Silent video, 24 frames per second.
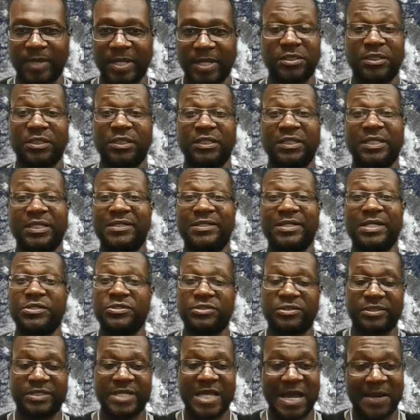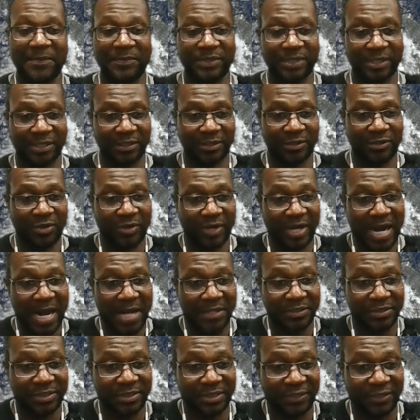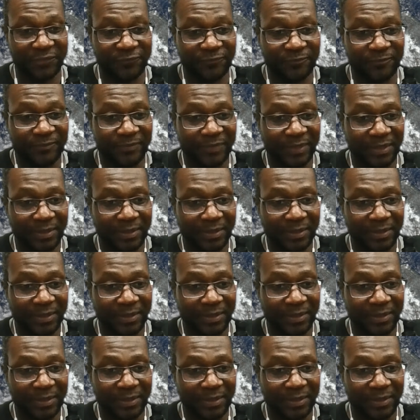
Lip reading: basically detonations happening and all kind of stuff.